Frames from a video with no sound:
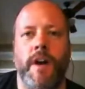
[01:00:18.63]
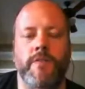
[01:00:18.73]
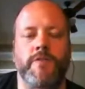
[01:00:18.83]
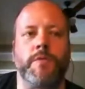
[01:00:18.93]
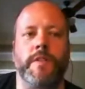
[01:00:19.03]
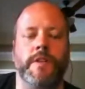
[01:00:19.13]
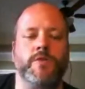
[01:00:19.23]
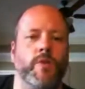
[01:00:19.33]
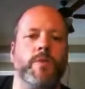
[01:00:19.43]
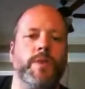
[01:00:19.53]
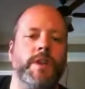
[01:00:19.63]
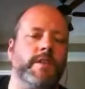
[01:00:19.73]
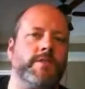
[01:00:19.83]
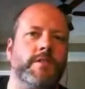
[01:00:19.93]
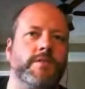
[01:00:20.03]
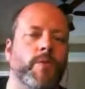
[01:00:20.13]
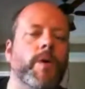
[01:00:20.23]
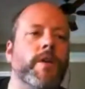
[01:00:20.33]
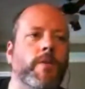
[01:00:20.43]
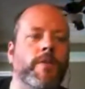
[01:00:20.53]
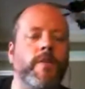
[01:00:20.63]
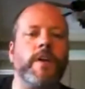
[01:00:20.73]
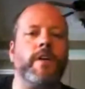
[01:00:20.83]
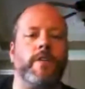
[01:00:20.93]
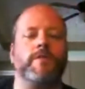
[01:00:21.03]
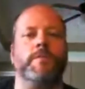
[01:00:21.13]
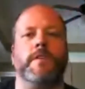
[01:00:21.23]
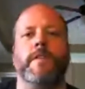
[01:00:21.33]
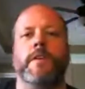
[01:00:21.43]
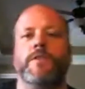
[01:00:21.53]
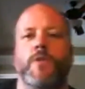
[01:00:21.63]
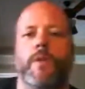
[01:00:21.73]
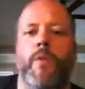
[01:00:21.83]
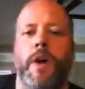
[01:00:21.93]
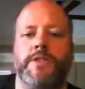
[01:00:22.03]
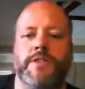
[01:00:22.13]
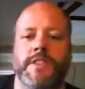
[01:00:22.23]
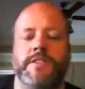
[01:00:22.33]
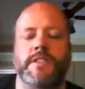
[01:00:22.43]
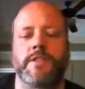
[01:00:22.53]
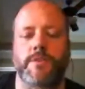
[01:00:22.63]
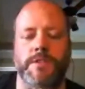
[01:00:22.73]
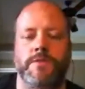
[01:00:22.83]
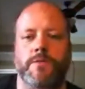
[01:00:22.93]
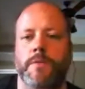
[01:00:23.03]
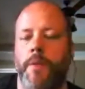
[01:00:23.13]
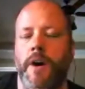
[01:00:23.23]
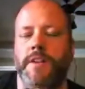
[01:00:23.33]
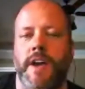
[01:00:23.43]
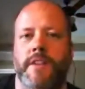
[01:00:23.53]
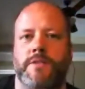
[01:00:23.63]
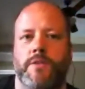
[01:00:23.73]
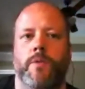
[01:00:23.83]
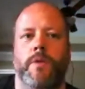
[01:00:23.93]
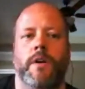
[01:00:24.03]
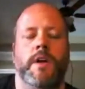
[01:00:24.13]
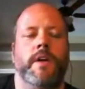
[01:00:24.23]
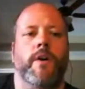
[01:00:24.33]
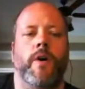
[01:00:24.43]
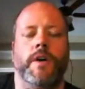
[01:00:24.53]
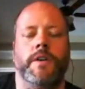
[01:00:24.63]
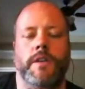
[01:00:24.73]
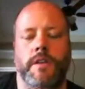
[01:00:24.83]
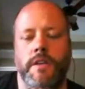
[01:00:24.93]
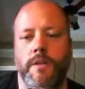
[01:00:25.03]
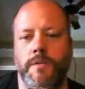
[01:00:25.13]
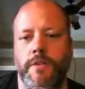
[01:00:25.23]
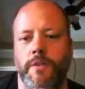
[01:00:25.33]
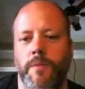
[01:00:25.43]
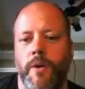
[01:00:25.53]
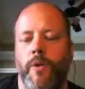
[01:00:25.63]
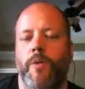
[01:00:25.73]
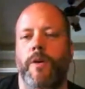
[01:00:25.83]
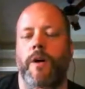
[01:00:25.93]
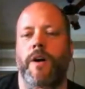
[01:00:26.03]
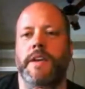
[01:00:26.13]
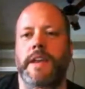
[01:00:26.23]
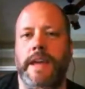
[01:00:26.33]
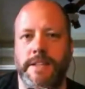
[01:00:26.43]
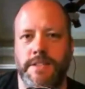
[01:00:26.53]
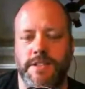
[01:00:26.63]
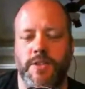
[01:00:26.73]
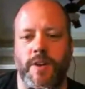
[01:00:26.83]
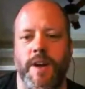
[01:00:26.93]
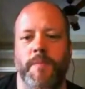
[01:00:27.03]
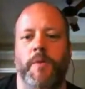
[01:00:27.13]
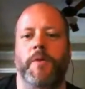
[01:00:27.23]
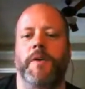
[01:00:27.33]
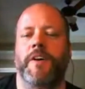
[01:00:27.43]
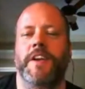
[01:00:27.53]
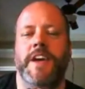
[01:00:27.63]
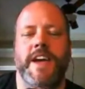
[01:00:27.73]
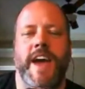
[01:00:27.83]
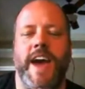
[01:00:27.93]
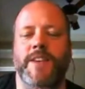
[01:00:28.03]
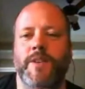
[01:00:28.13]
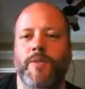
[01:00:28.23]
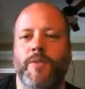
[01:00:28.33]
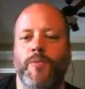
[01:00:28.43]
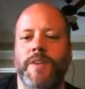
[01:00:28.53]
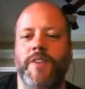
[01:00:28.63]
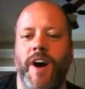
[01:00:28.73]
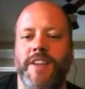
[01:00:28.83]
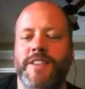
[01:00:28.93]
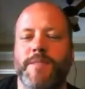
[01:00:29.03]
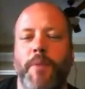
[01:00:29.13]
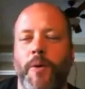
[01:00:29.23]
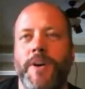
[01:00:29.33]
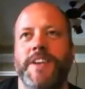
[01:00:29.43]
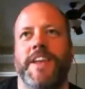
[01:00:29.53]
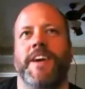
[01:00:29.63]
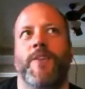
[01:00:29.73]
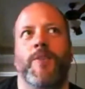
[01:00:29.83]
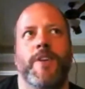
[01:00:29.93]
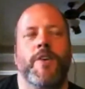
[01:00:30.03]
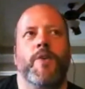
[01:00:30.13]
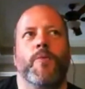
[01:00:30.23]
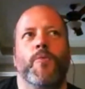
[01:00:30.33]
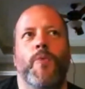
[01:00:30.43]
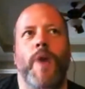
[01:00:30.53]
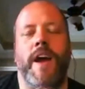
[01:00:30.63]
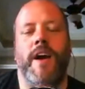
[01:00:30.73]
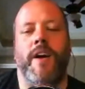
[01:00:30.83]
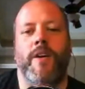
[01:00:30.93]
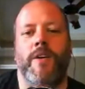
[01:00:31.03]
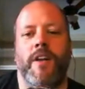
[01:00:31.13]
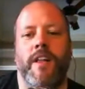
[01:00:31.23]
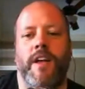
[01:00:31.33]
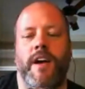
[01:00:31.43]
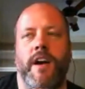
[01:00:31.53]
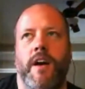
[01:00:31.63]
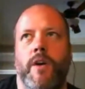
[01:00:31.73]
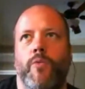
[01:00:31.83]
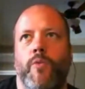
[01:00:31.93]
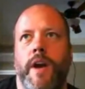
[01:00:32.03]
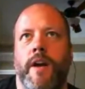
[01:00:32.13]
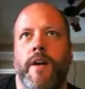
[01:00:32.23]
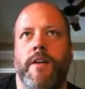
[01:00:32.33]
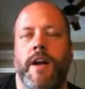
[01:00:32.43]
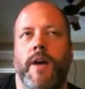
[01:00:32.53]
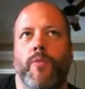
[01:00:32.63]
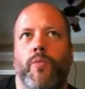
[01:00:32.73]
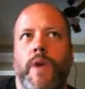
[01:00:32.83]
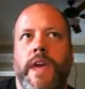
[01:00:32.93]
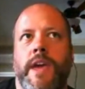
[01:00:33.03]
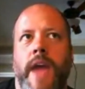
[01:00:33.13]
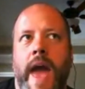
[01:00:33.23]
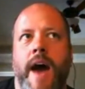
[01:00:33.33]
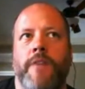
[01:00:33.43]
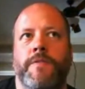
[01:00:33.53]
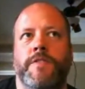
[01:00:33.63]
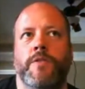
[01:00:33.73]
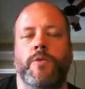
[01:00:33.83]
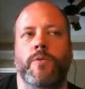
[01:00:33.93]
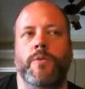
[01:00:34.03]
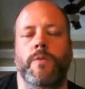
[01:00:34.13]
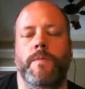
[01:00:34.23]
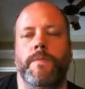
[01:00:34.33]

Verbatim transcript: comfortable and they enjoy reading us on Twitter, or they're very uncomfortable and they enjoy watch, listening to us through the podcast or on YouTube or on Instagram or on. And we've gotten to the point now where where we have to